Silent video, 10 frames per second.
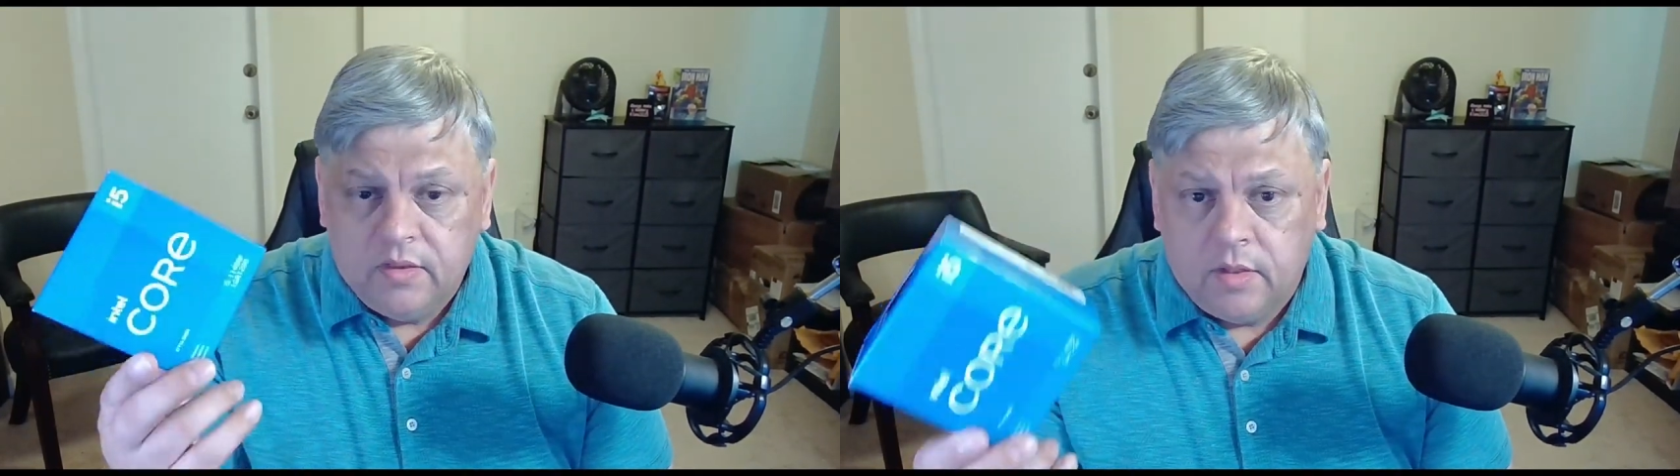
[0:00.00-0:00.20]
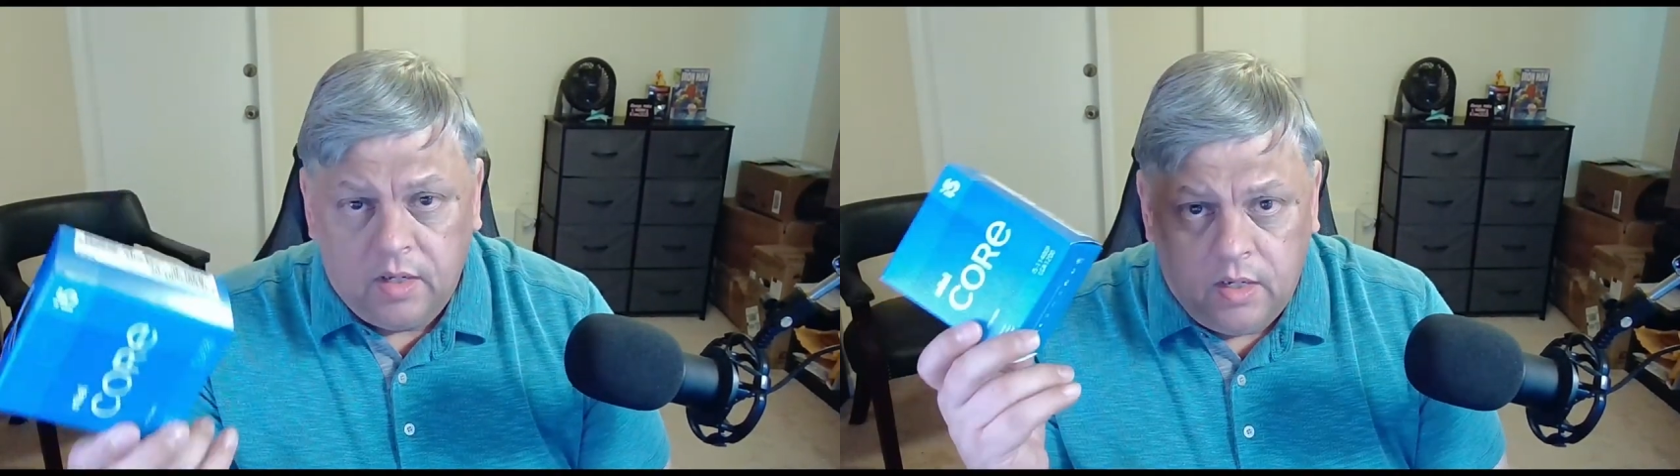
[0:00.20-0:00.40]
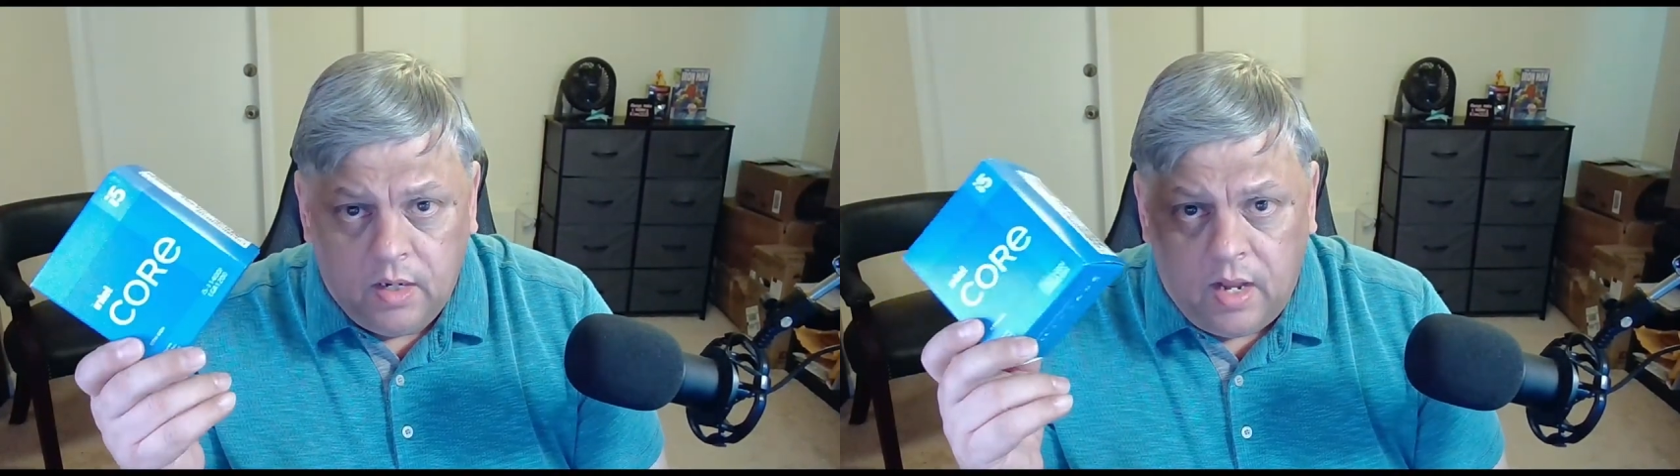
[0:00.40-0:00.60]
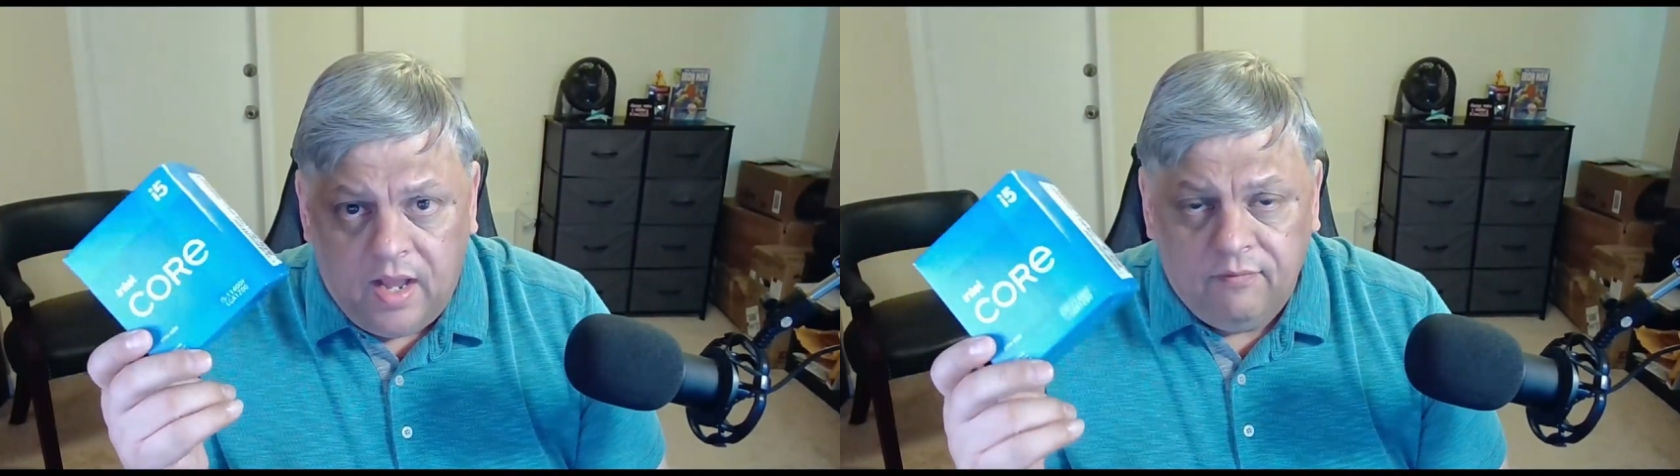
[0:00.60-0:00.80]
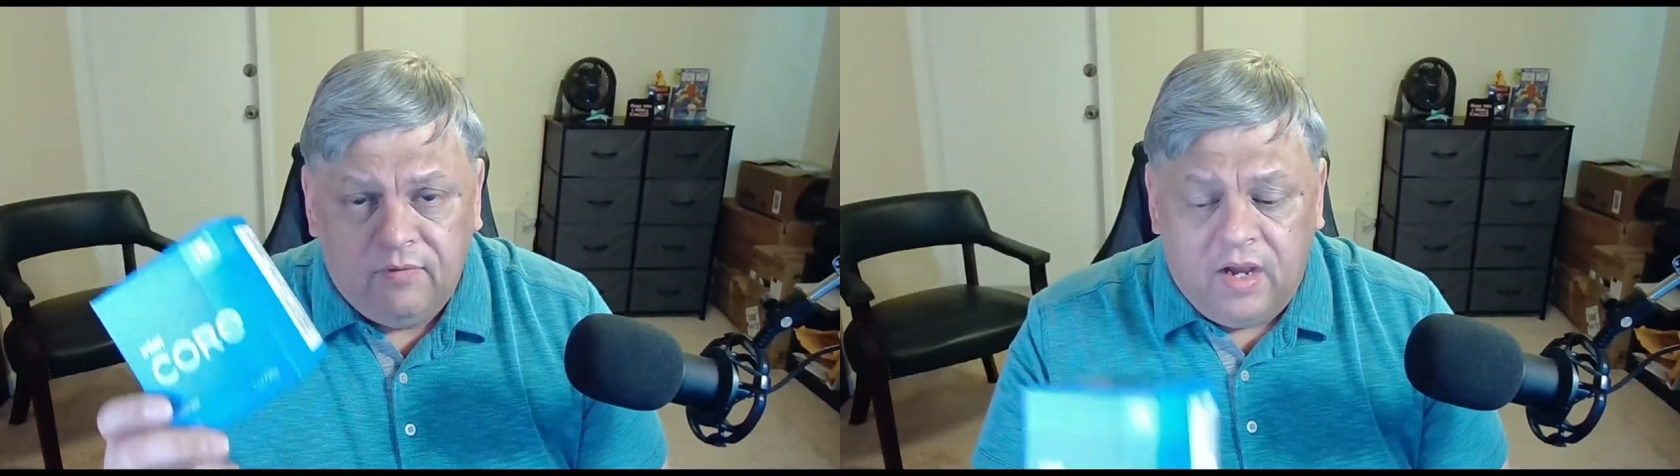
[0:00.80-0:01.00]
The
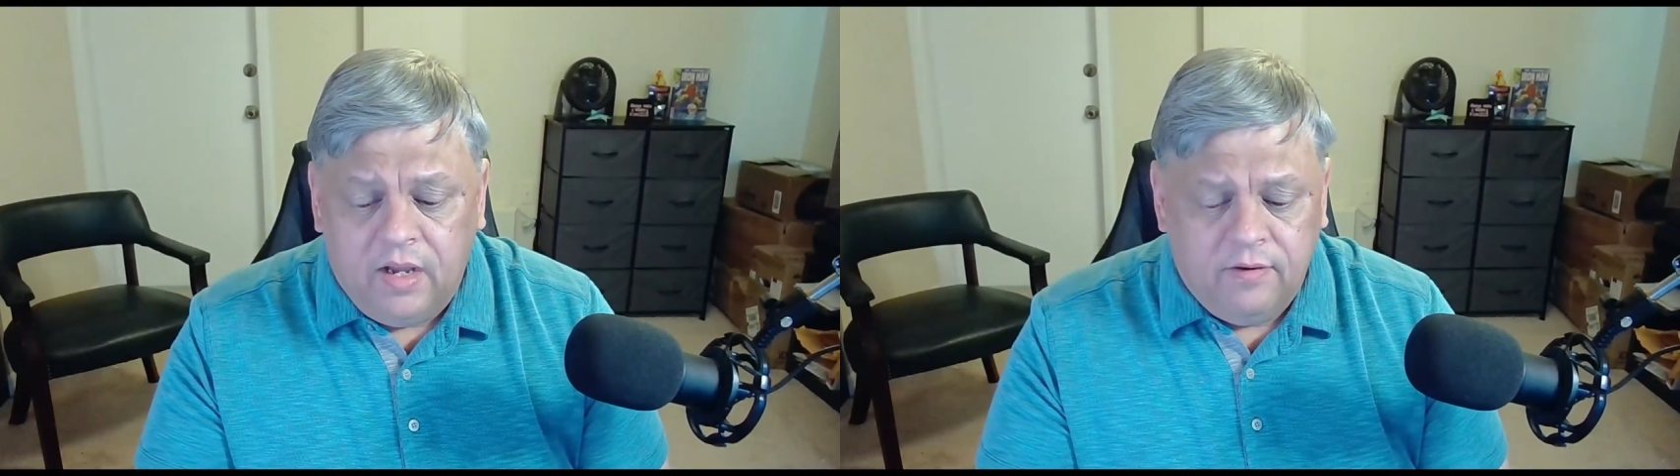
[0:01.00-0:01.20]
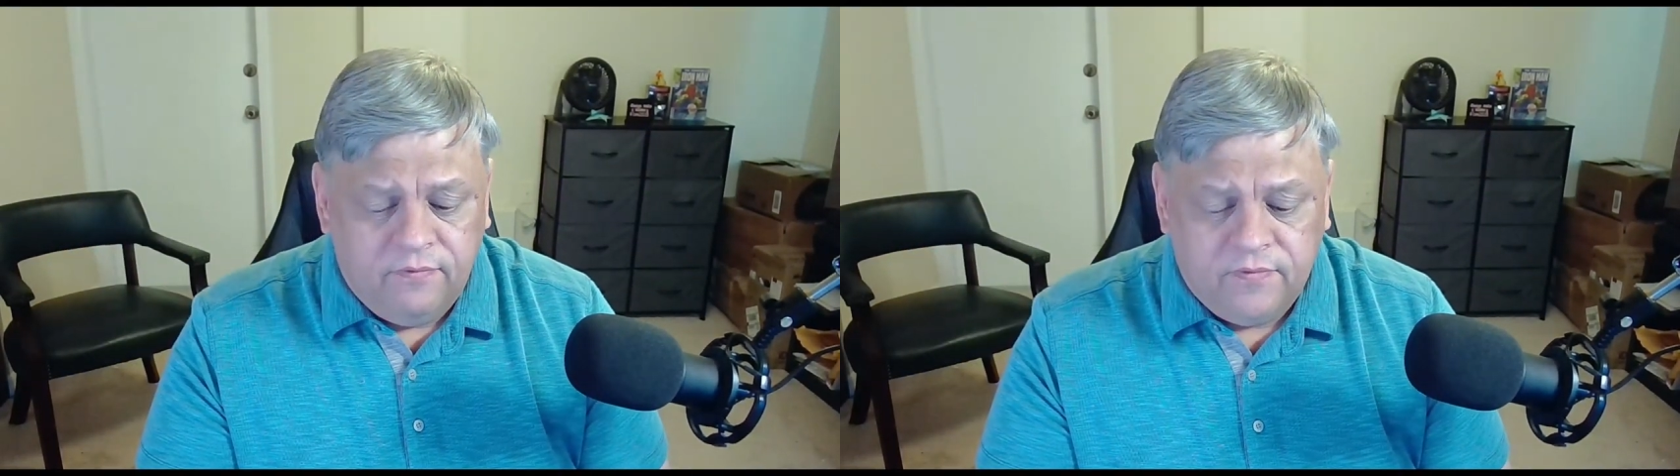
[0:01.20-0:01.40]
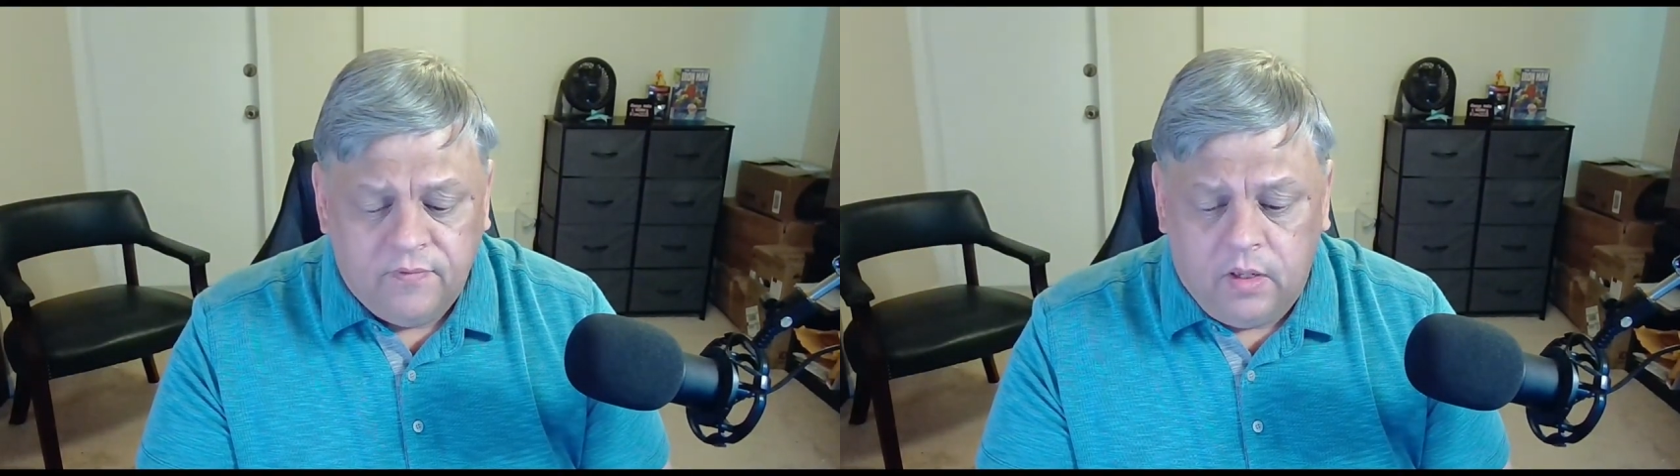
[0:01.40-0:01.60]
i5